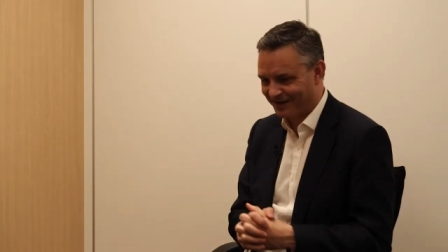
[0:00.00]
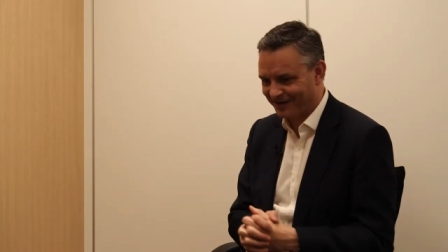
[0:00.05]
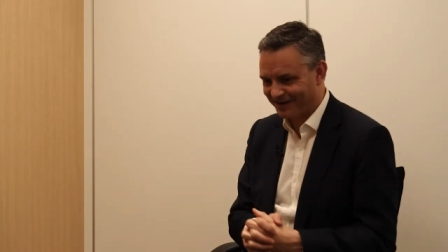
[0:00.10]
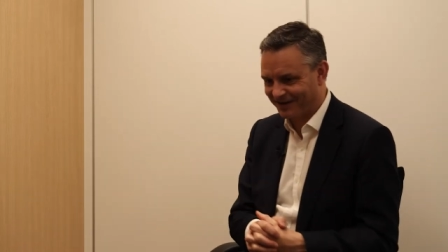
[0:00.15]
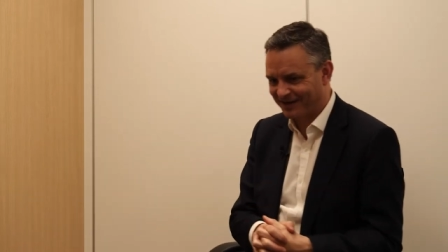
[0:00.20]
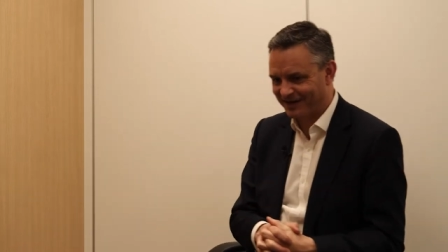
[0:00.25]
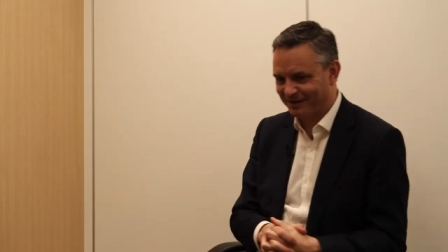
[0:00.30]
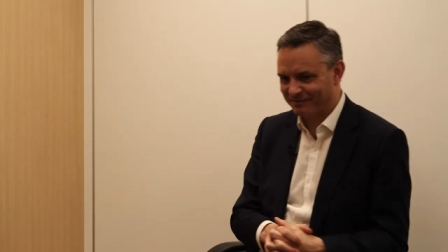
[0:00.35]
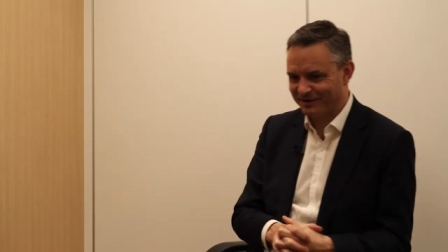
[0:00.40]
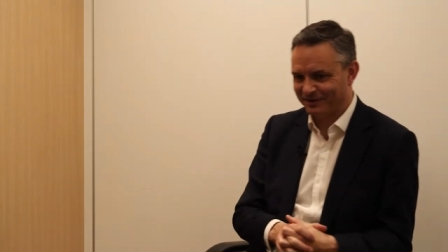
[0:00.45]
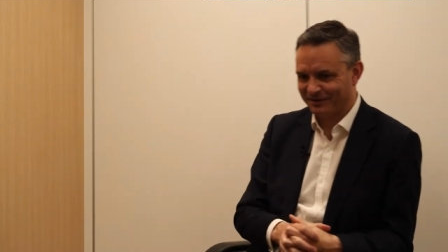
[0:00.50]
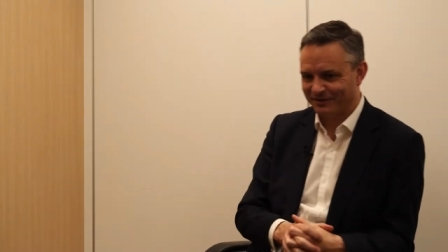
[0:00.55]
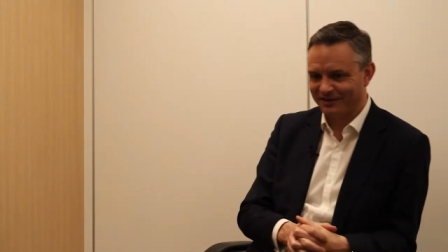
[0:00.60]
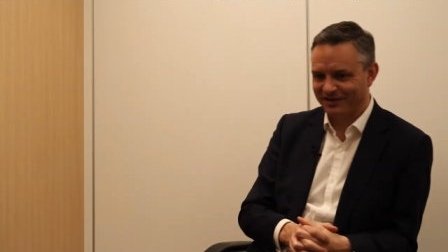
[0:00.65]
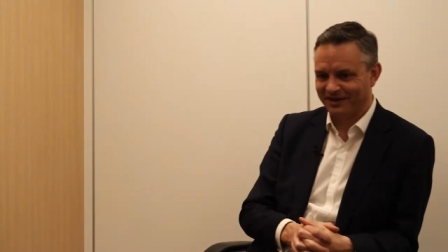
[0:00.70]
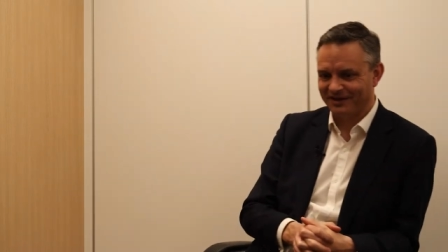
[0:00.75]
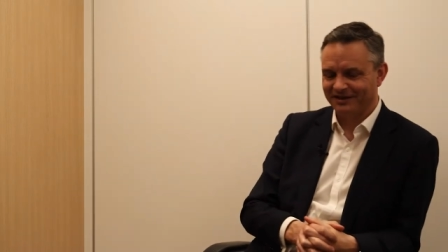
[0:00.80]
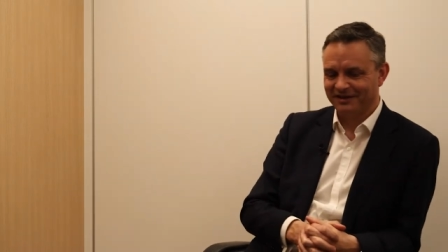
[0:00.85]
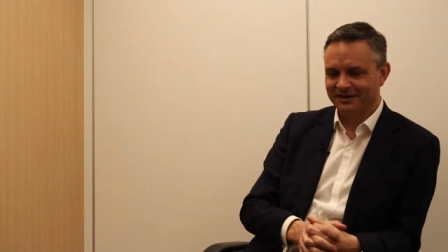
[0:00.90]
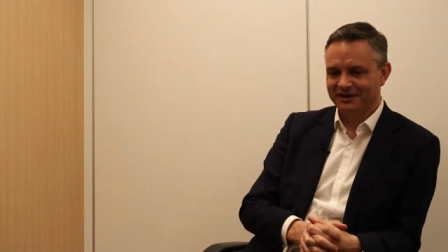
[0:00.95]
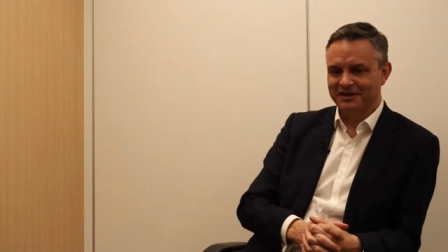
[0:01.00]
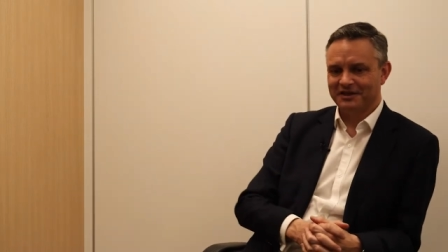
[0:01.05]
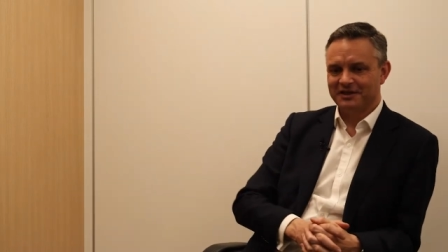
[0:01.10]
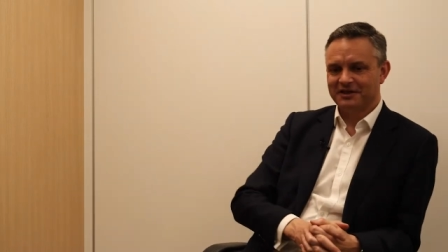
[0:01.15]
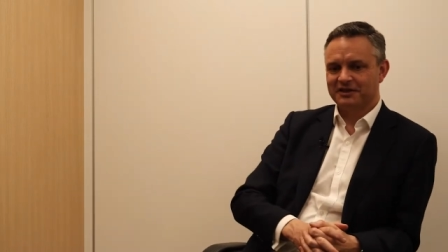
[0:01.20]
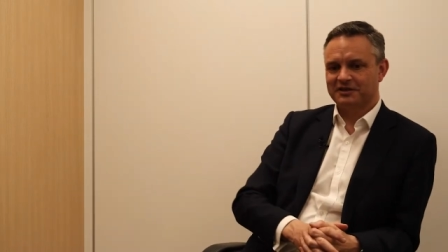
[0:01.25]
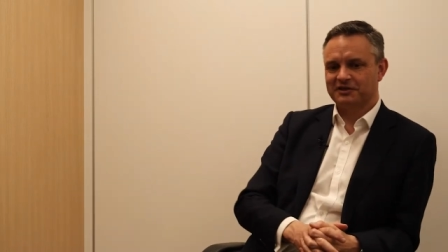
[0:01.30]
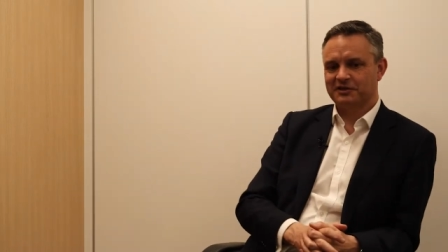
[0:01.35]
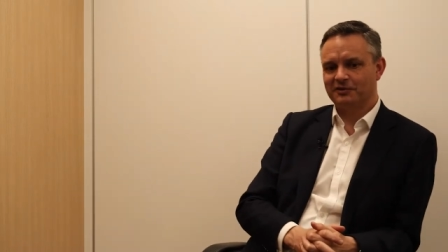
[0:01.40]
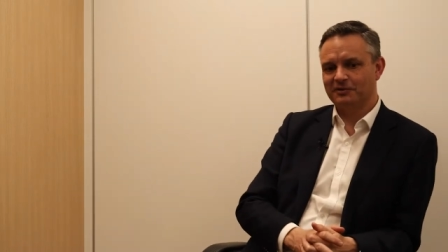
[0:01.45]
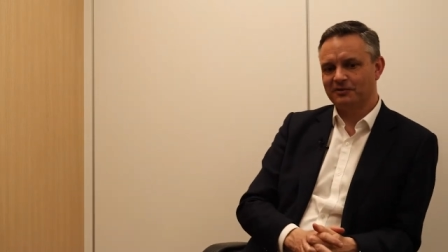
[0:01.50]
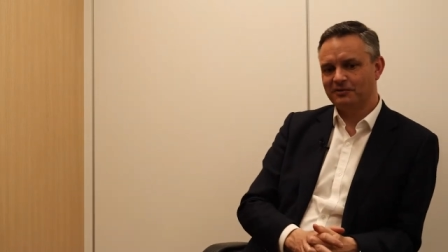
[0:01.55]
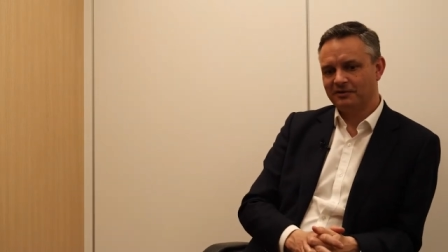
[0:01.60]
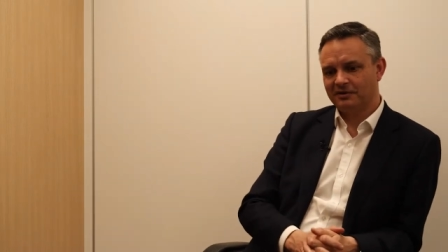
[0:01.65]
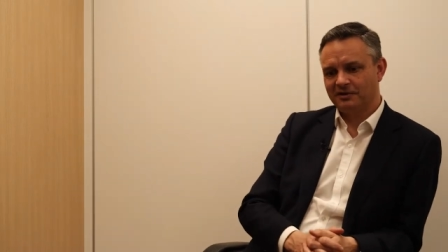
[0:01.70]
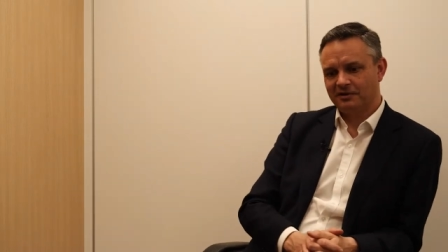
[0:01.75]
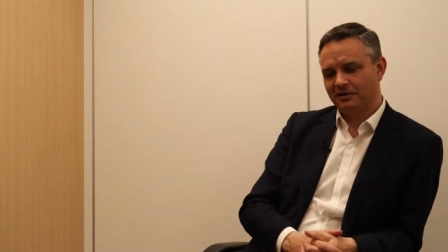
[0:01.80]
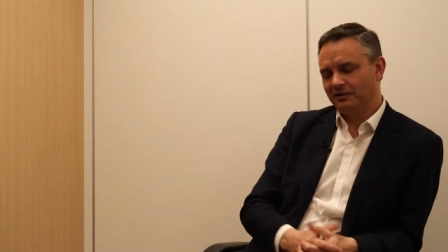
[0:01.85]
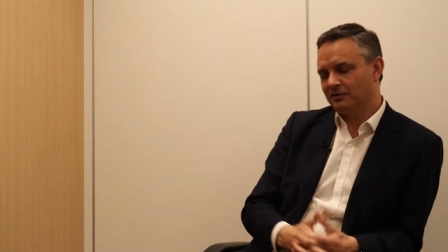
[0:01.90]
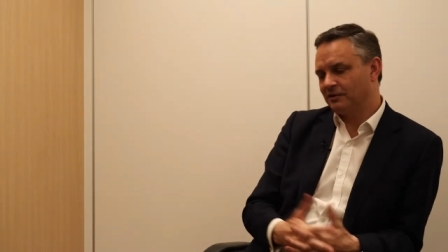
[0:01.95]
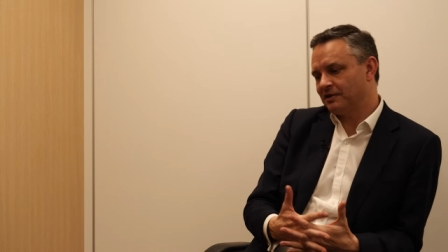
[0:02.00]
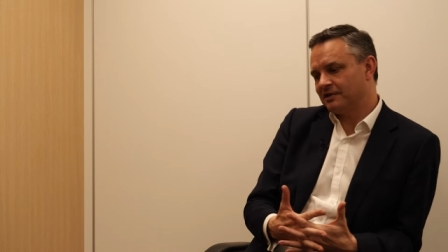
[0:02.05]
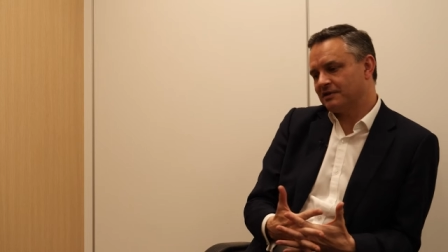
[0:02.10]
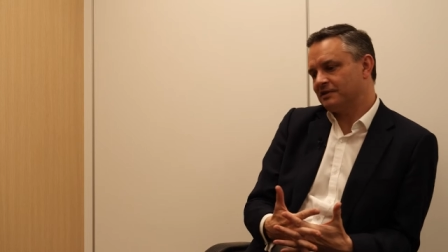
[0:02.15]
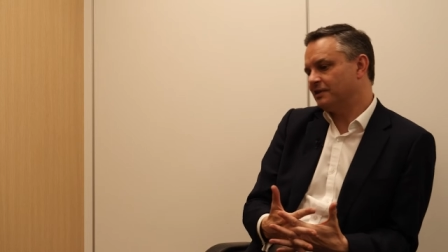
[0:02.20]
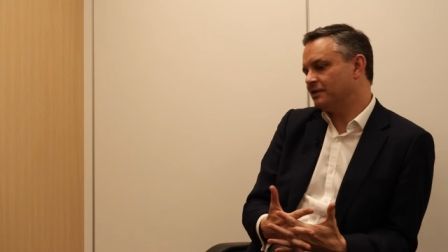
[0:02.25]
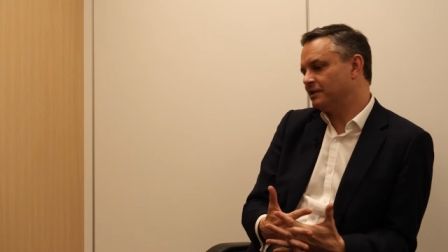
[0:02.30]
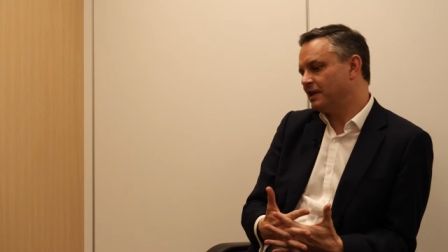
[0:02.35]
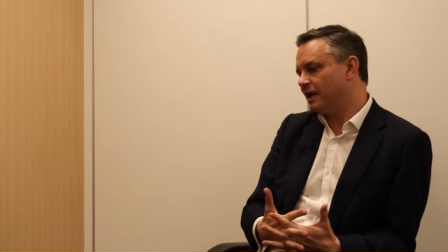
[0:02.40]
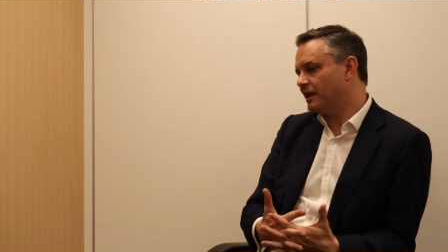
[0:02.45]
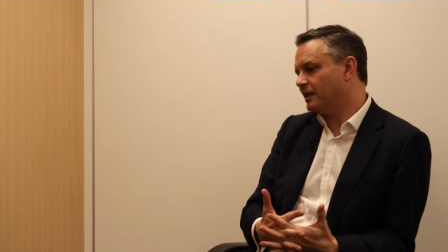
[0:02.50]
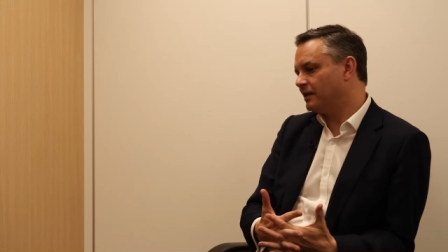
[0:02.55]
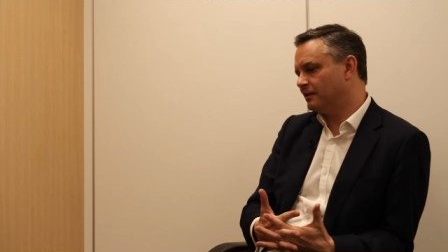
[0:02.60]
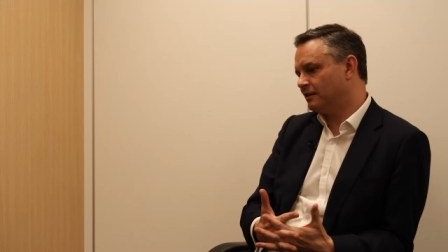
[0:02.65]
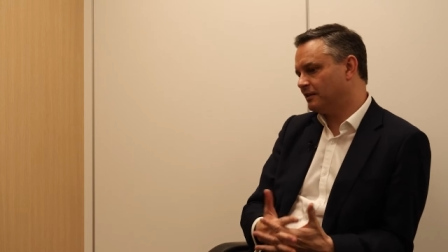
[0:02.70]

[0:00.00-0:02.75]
kind of come in on that. So you know, there's that.